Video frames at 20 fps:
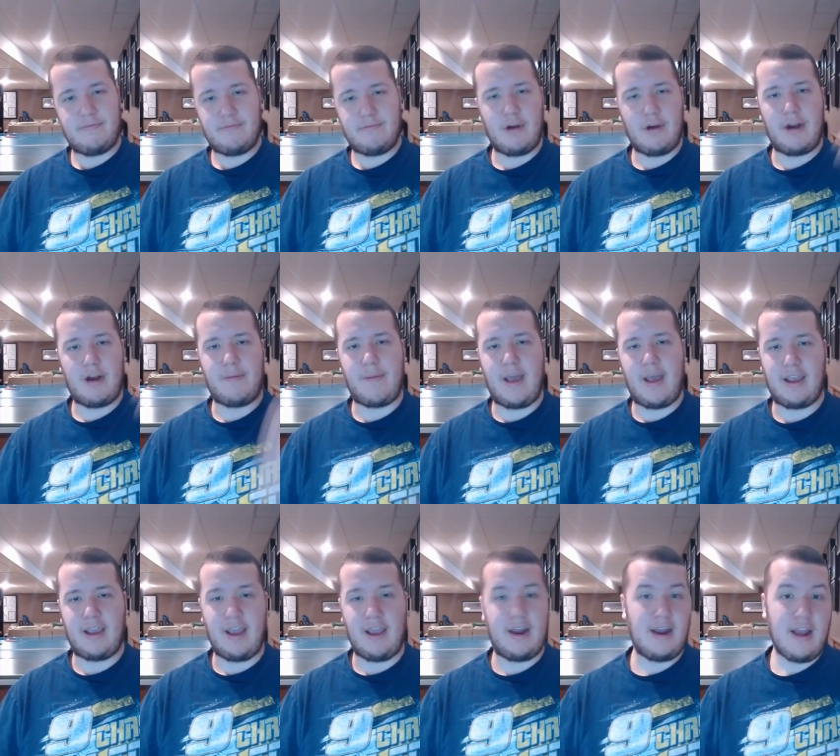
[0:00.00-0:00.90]
brought it
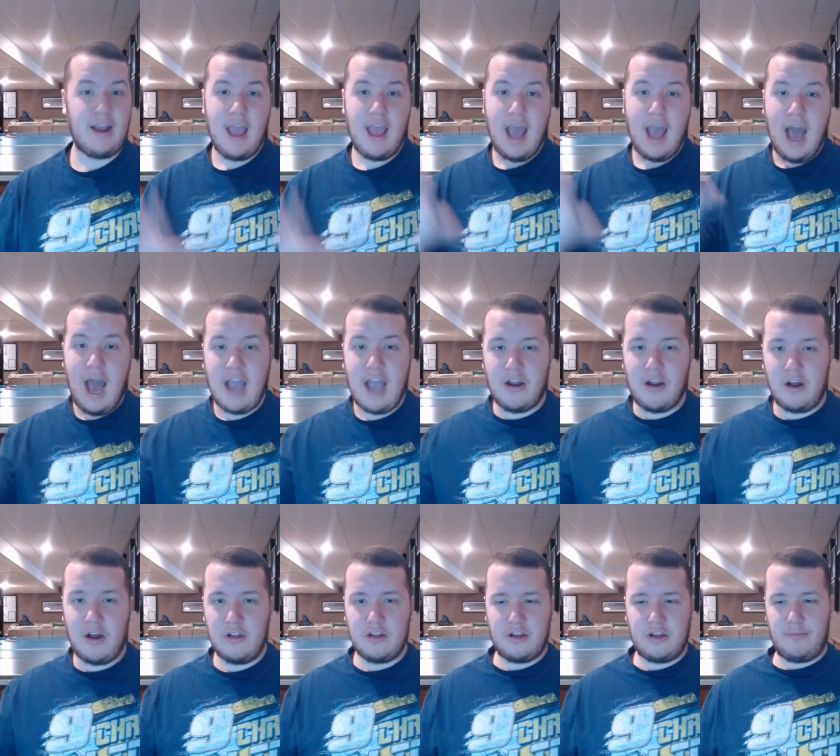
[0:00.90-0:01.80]
back in. I
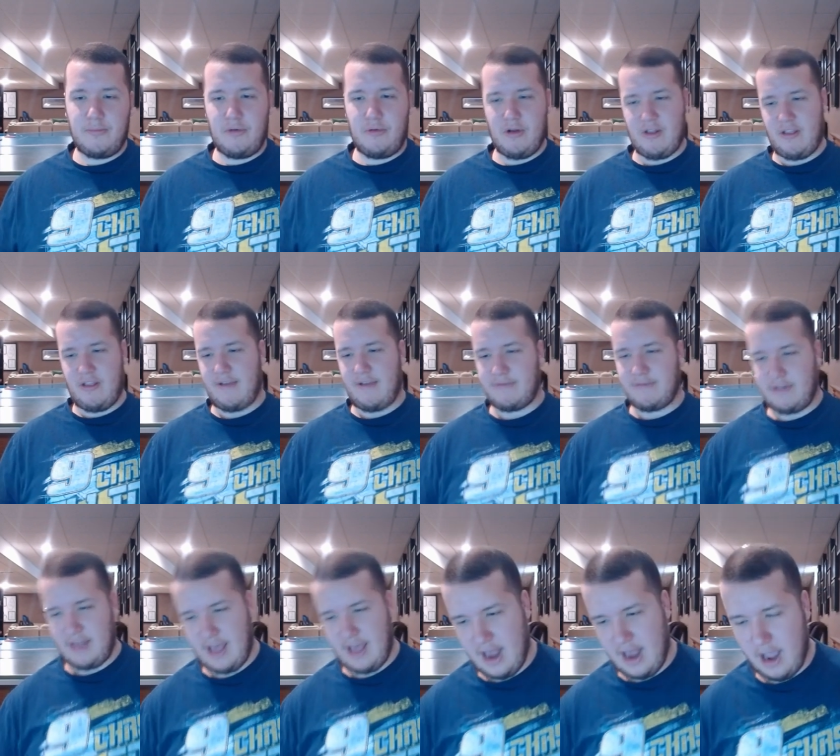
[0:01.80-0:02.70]
called it kaputs
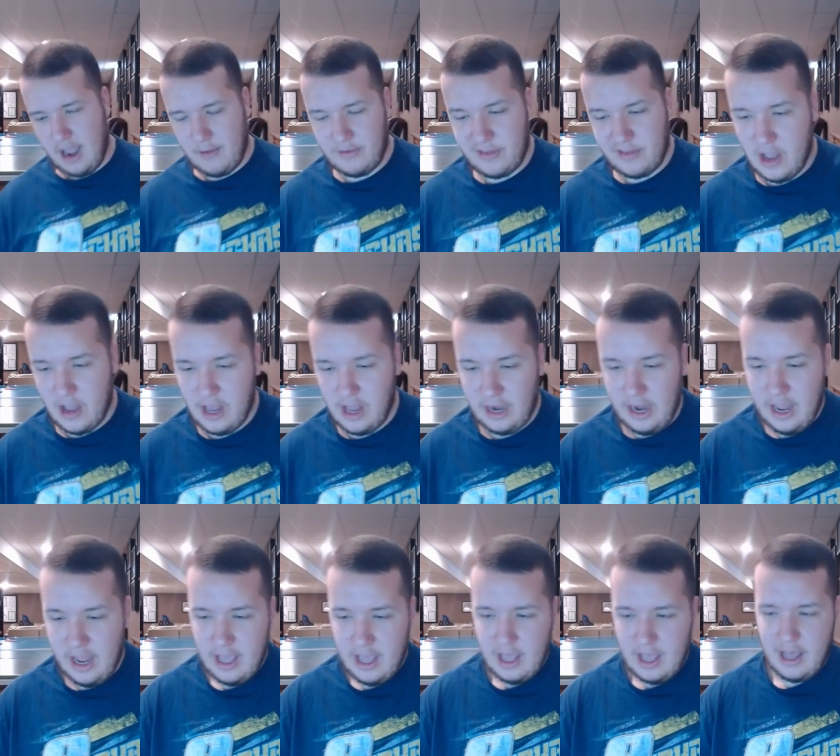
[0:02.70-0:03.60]
after that. I was done.
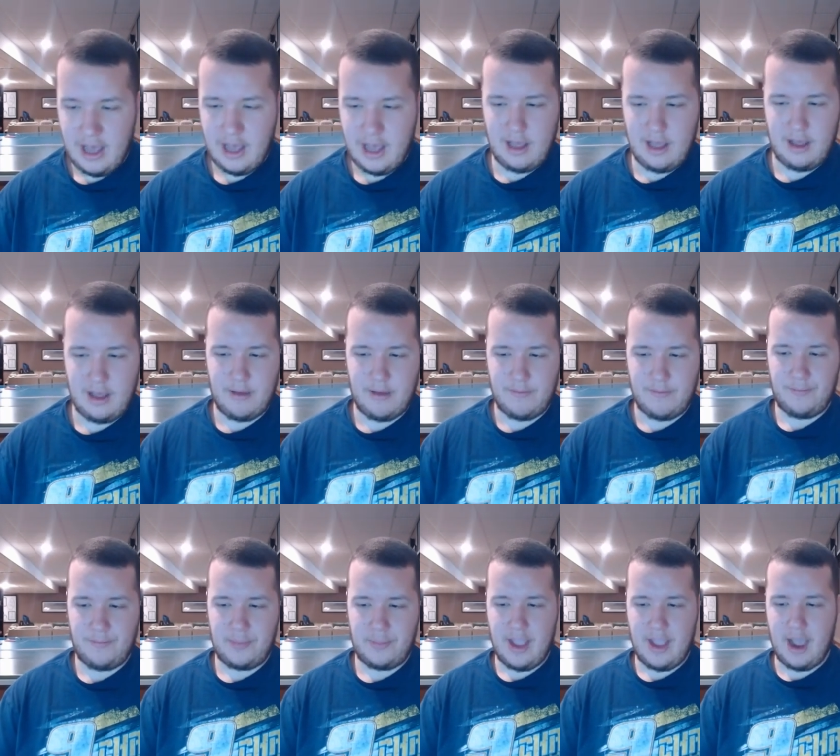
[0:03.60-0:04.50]

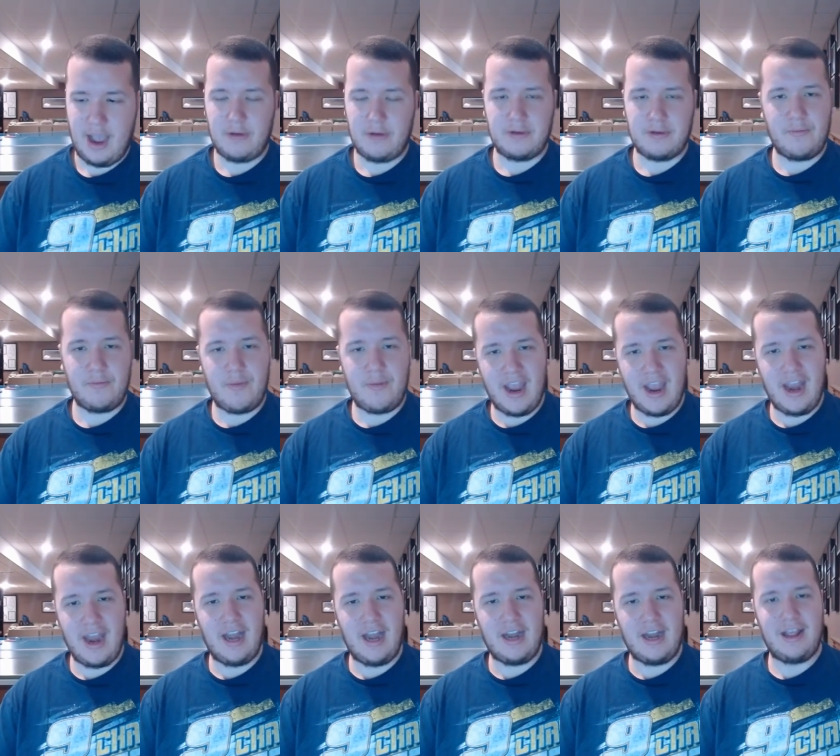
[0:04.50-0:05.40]
Um, I was in
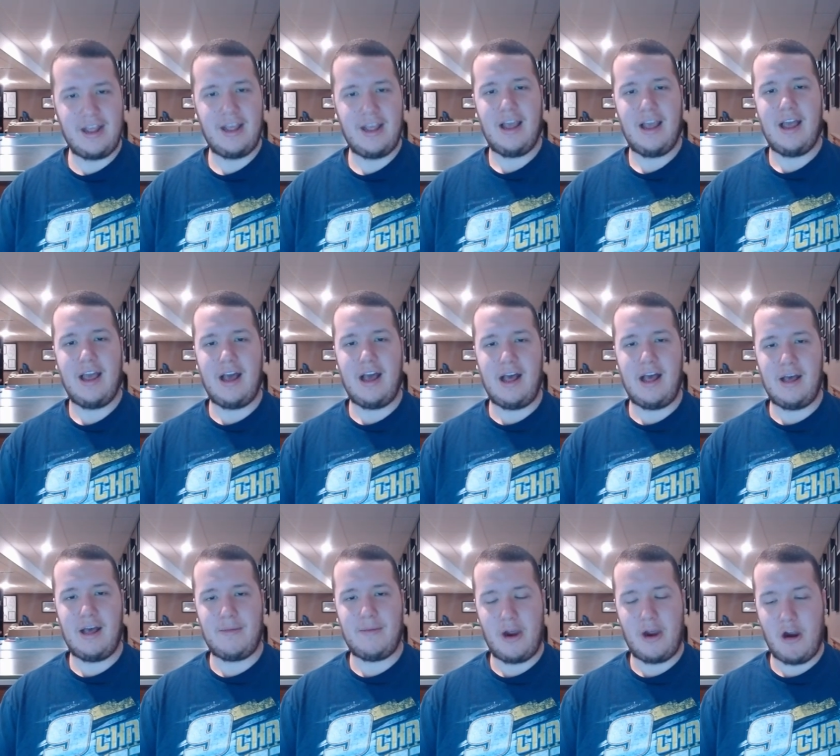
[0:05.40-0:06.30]
pain.
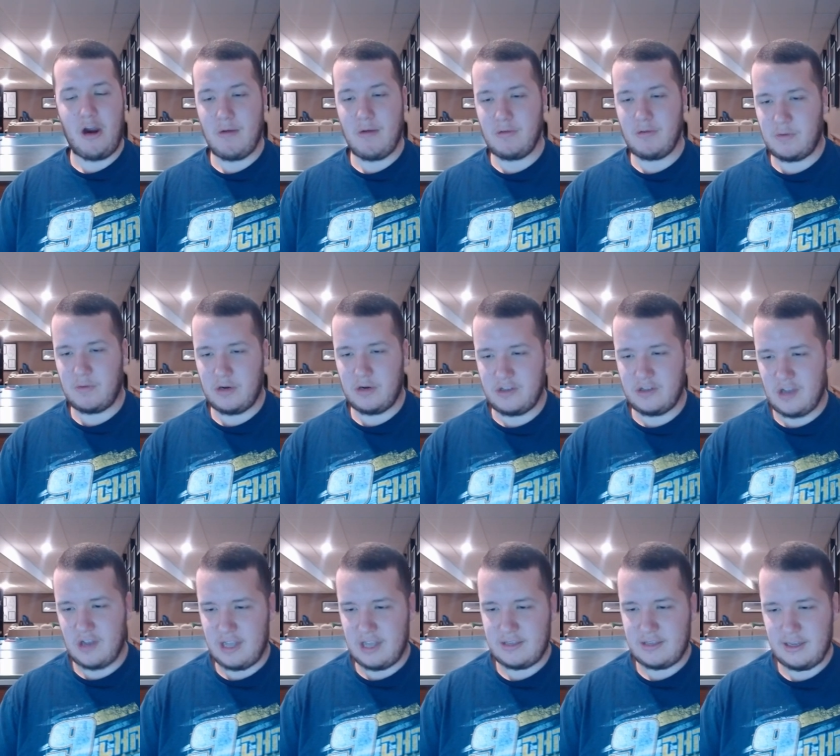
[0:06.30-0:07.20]
Uh, my arms were
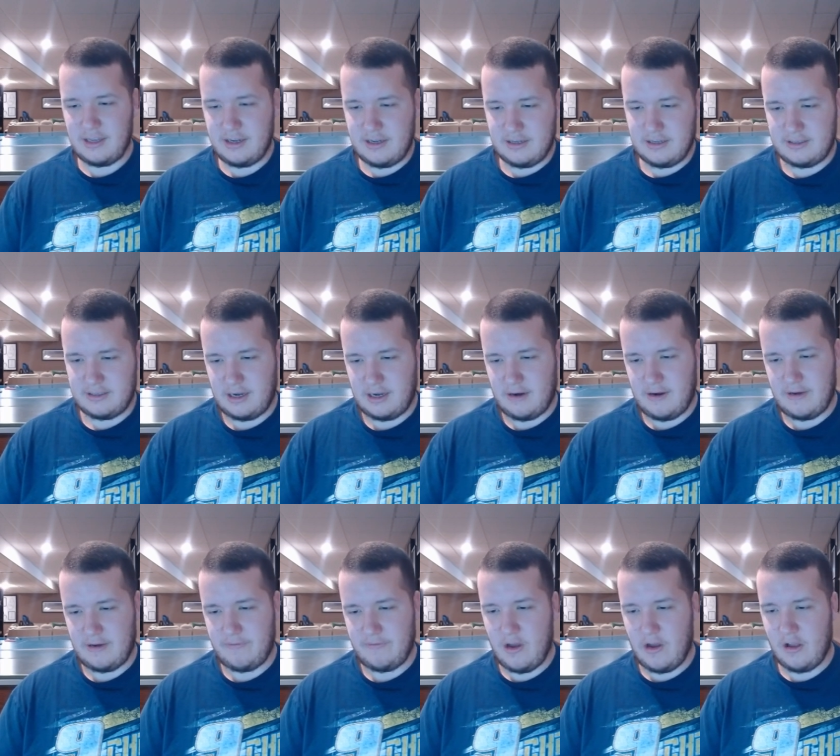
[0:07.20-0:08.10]
exhausted because you know
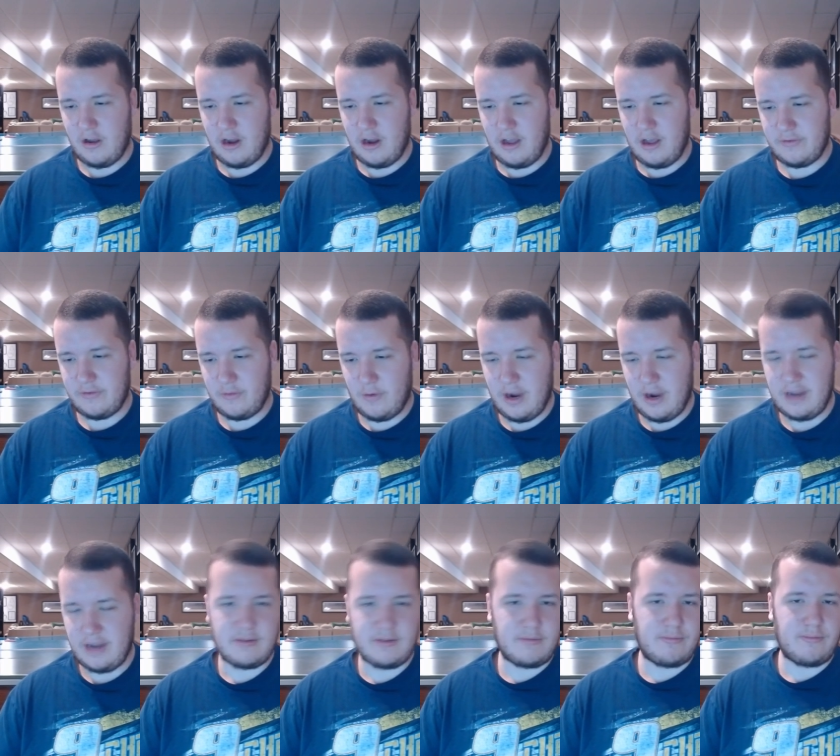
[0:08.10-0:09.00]
I'd fallen off
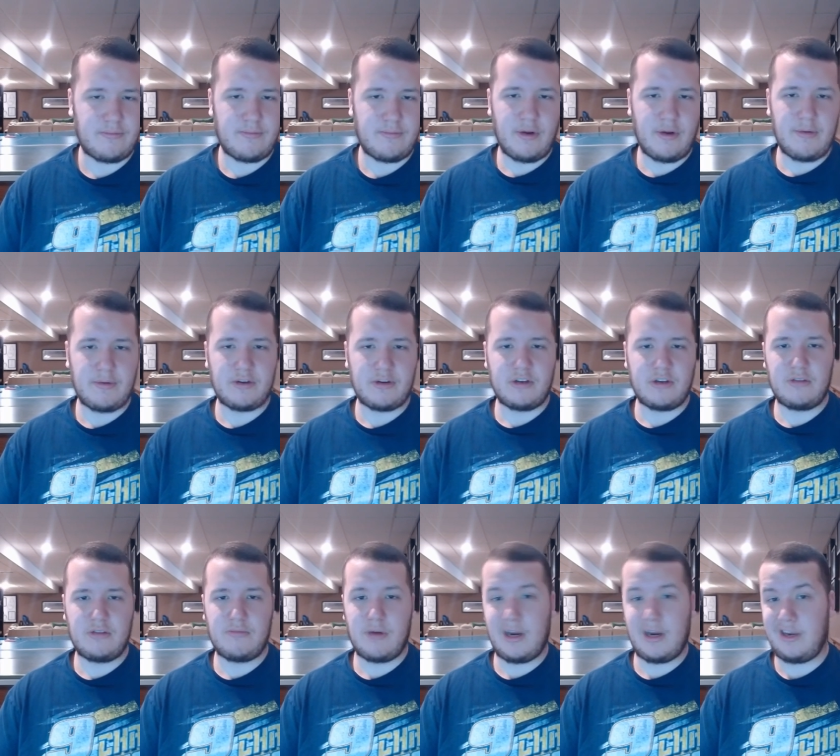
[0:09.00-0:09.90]
twice and pretty much
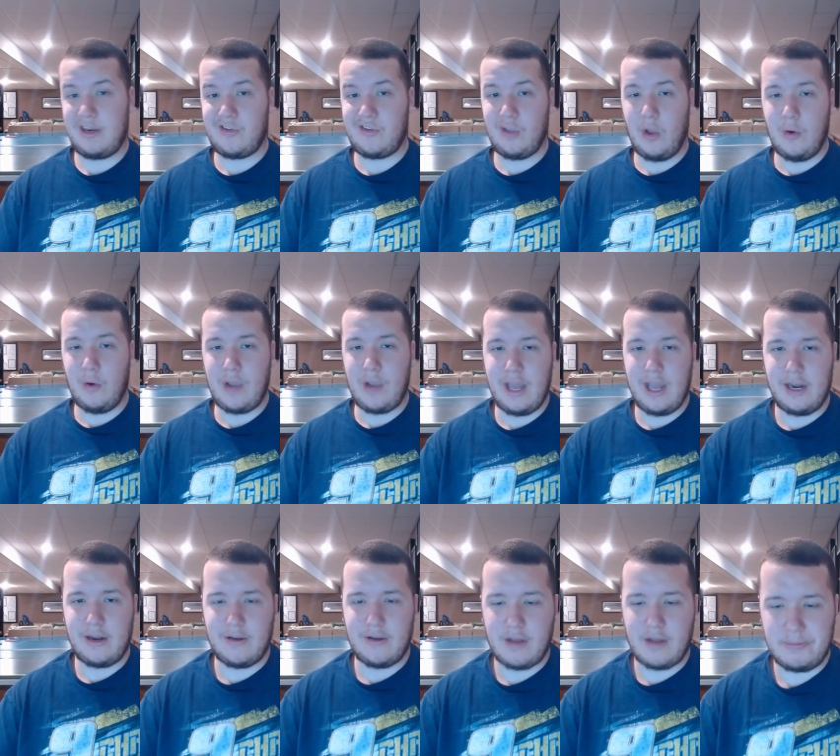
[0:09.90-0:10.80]
probably
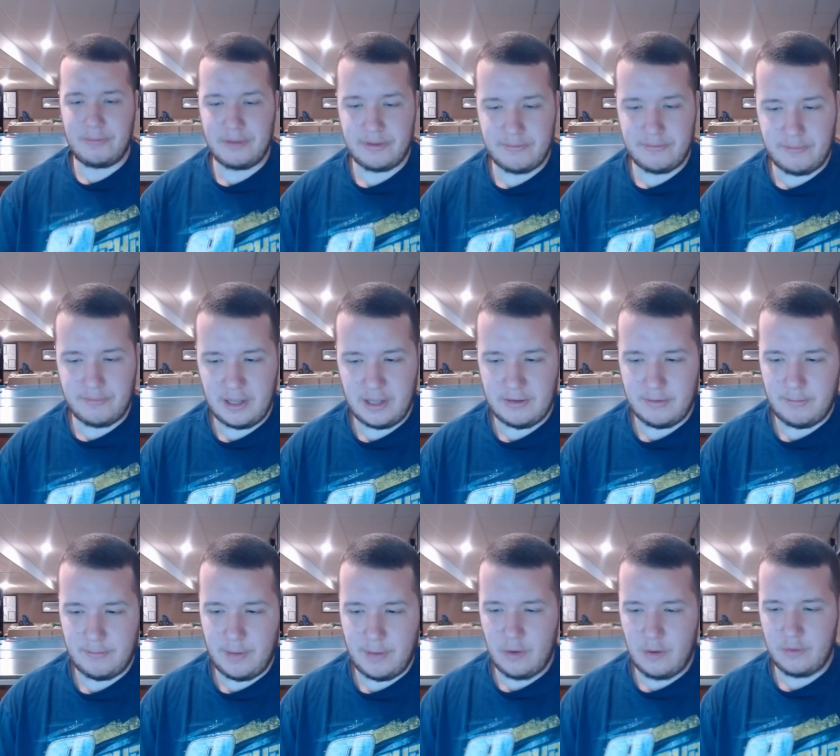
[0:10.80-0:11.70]
dislocated a couple of bo
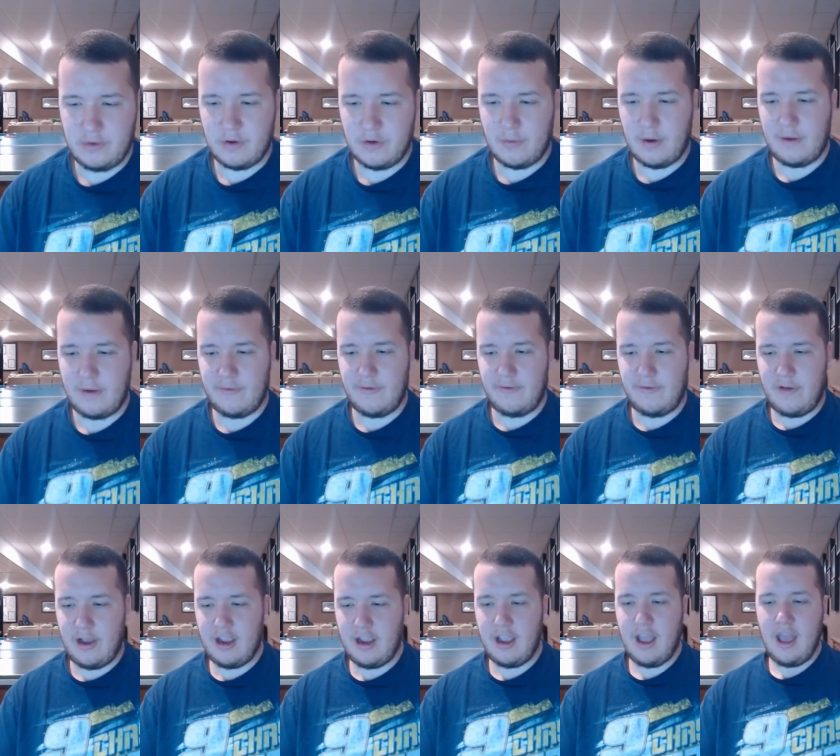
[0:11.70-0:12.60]
bones or whatever the
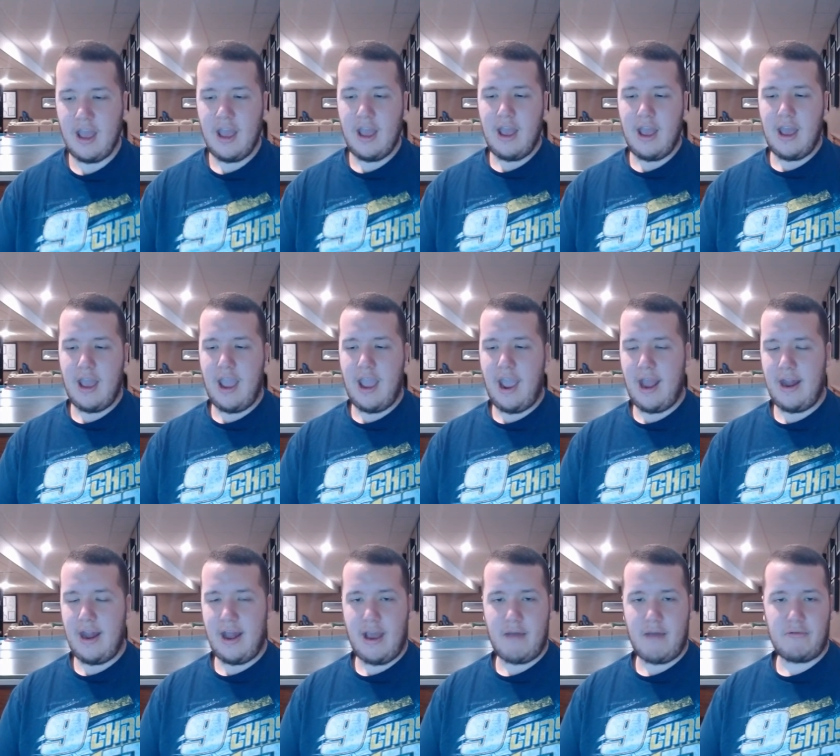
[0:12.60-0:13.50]
fuck.
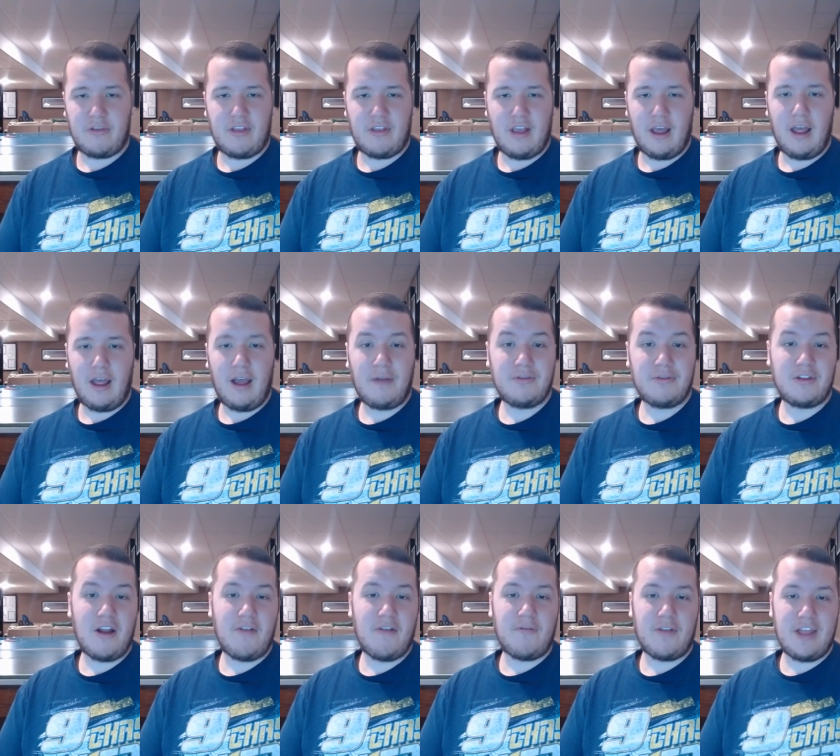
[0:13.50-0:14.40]
And I was uh, I was
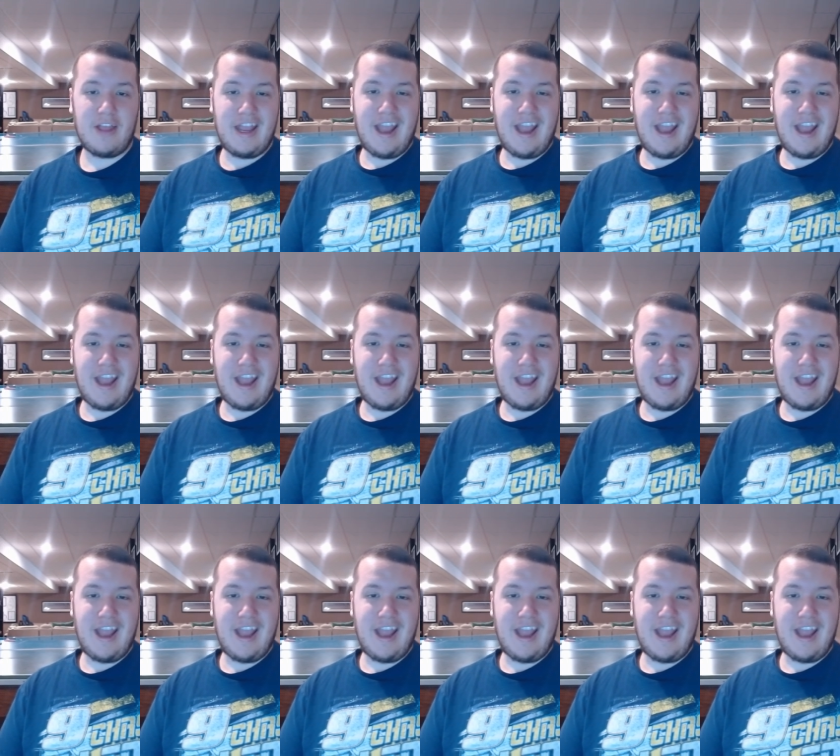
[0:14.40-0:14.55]
done for the